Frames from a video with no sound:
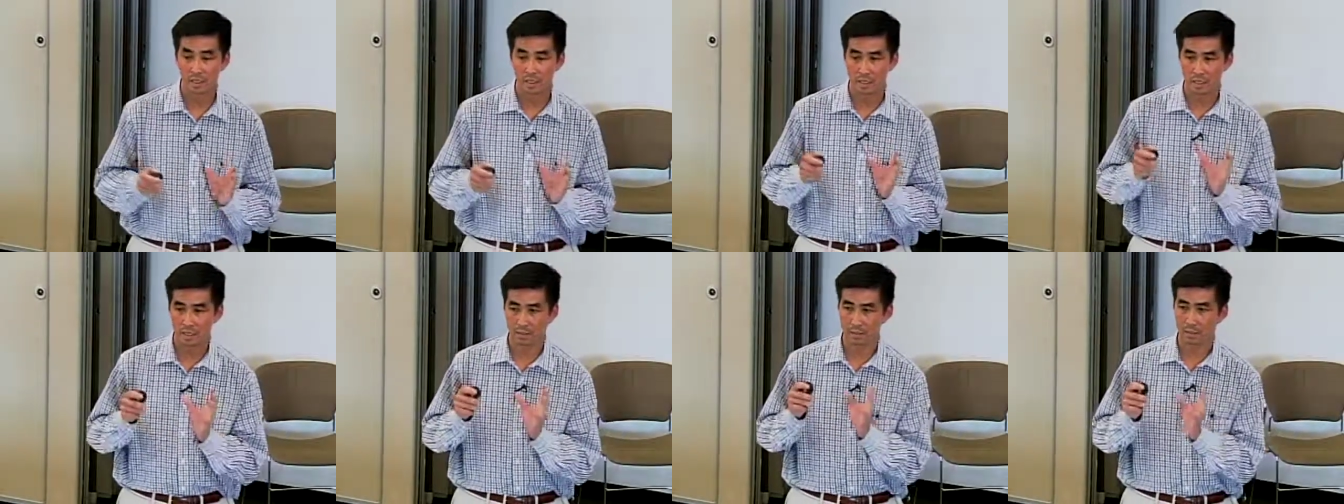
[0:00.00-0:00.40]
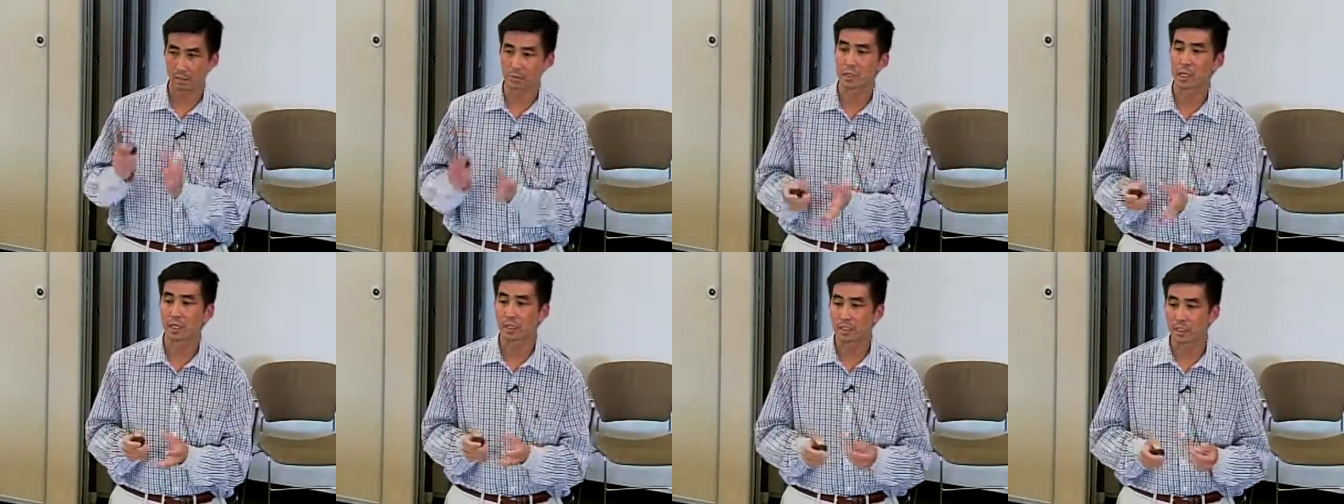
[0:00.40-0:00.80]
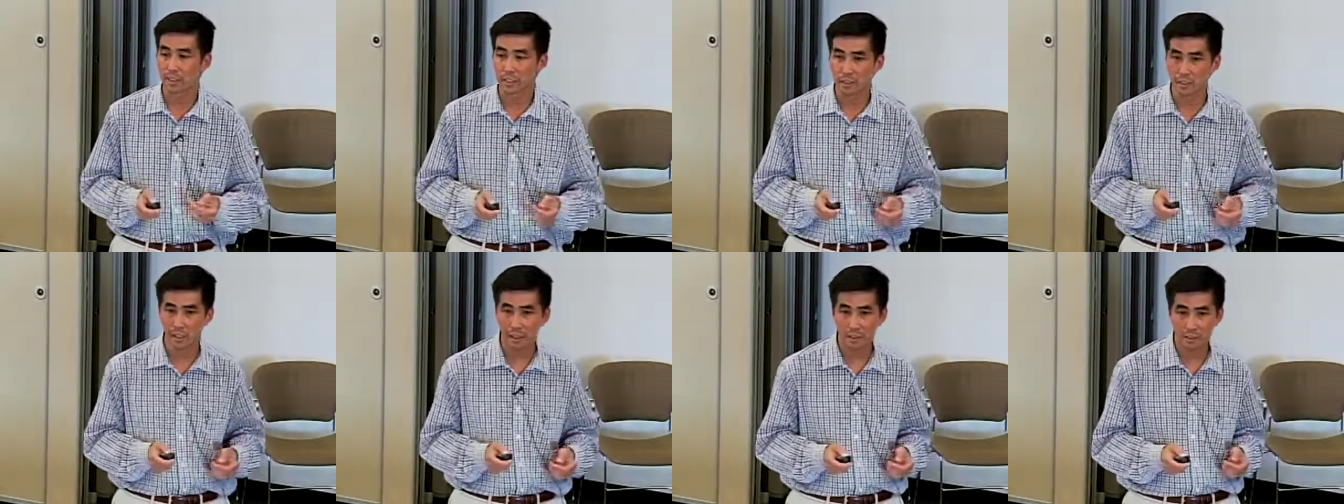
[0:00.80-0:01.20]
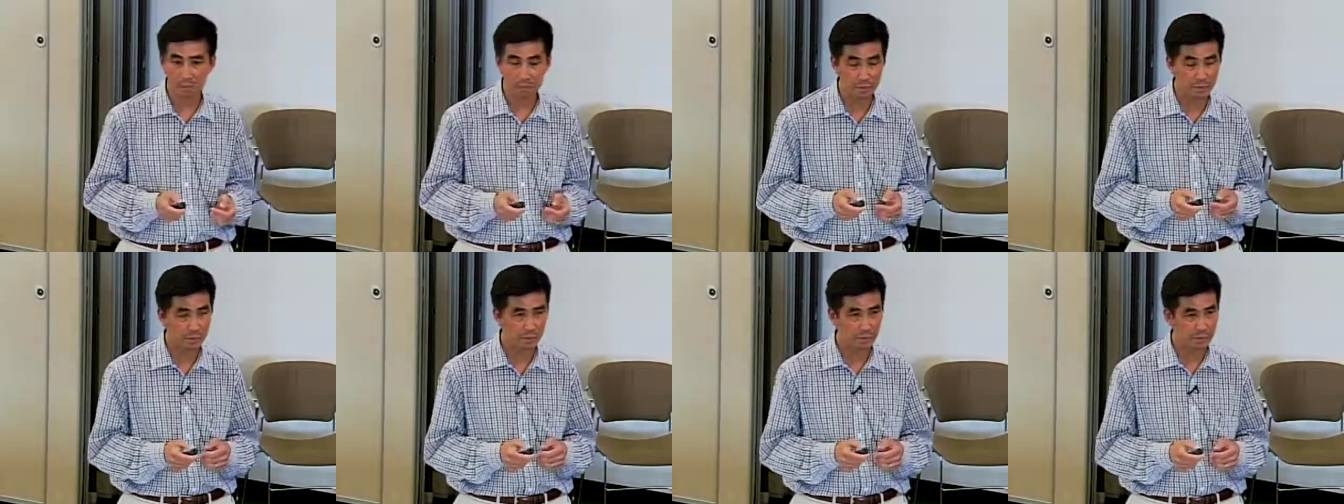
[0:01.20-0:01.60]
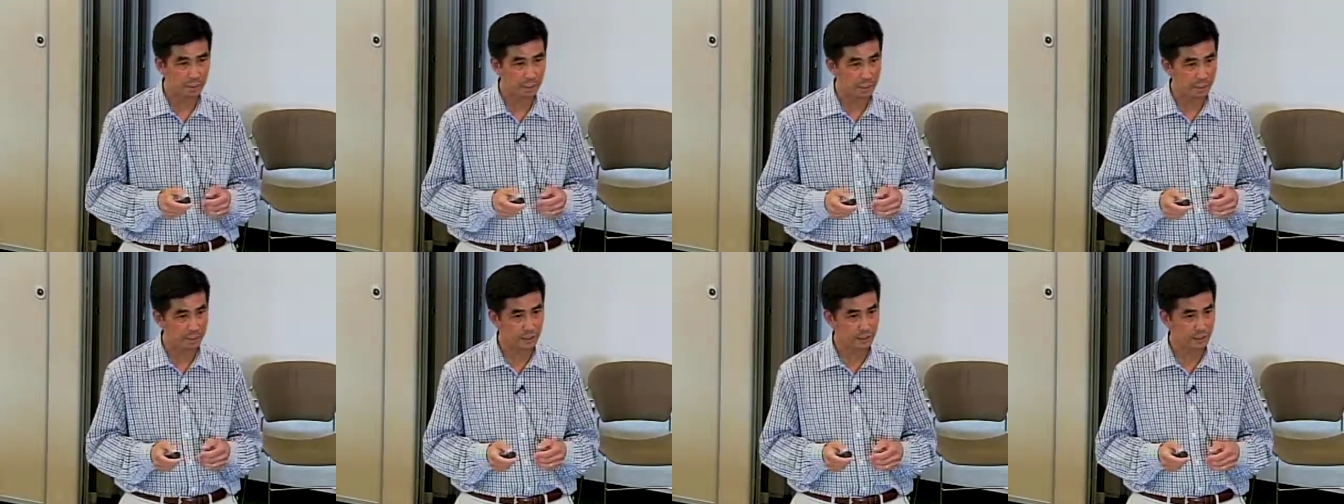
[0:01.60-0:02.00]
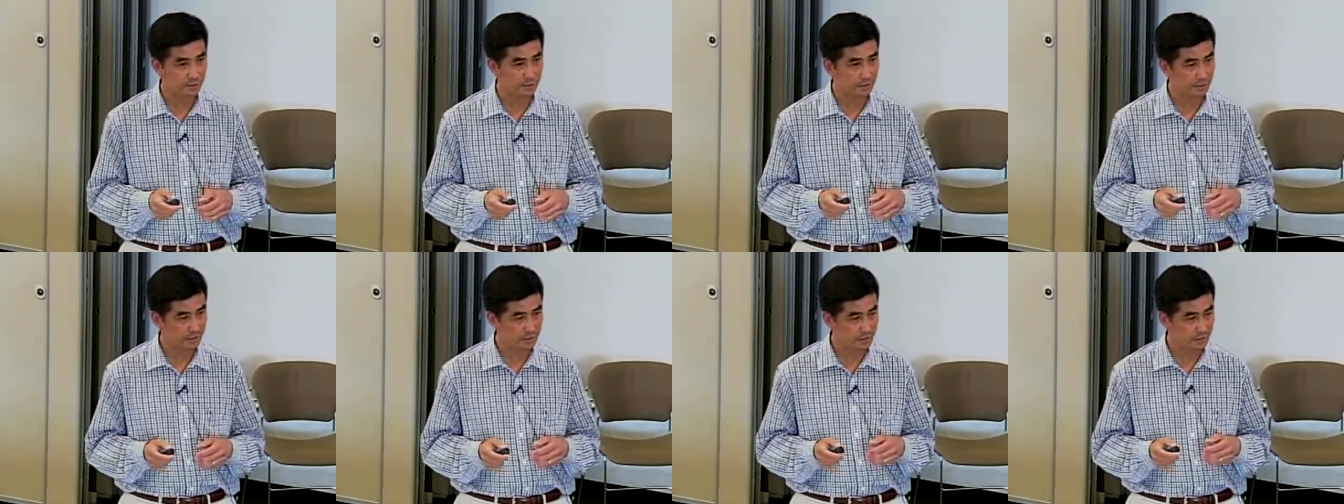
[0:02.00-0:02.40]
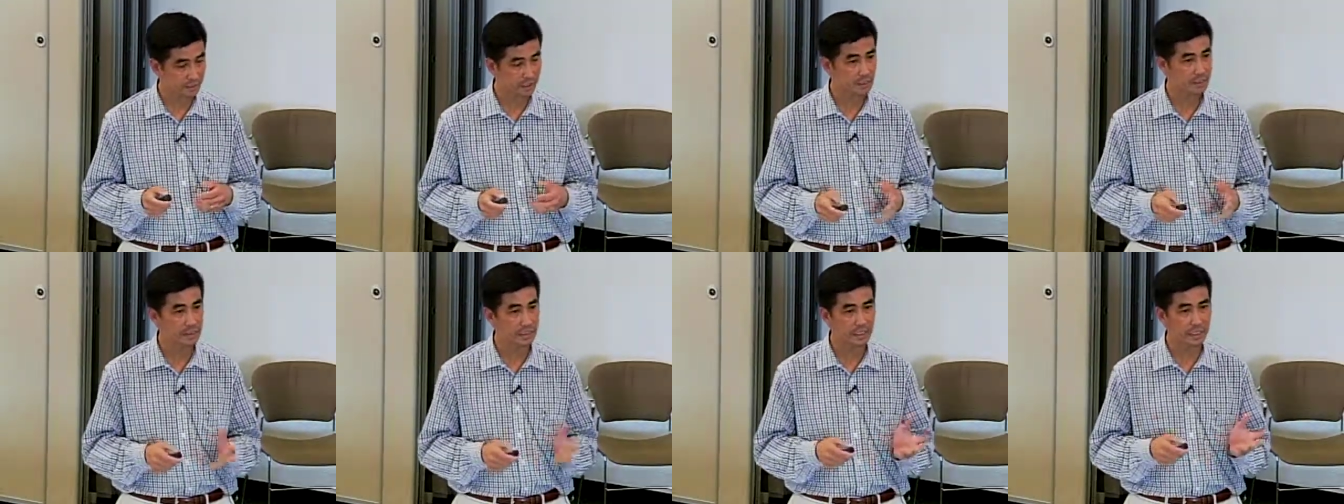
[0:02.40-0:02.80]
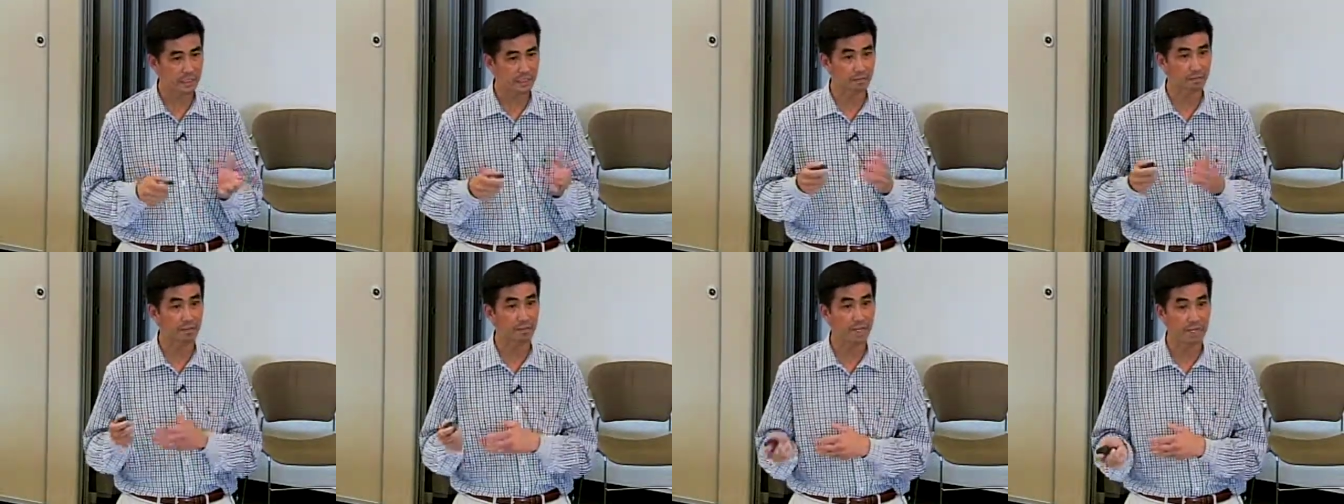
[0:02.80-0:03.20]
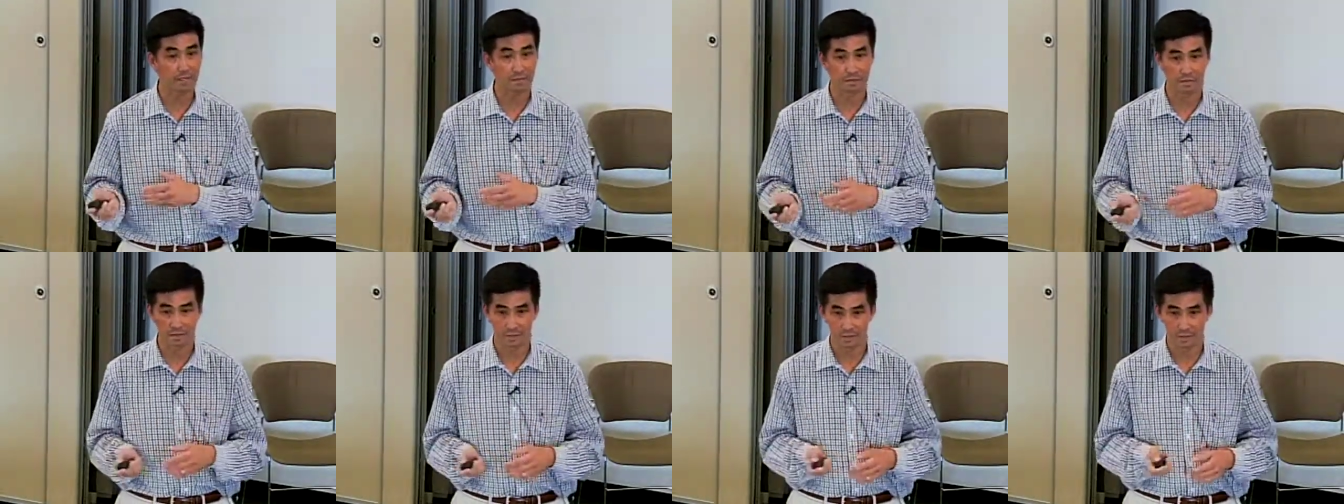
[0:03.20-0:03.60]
uh, they were targeting adults between the ages of 60 and 85,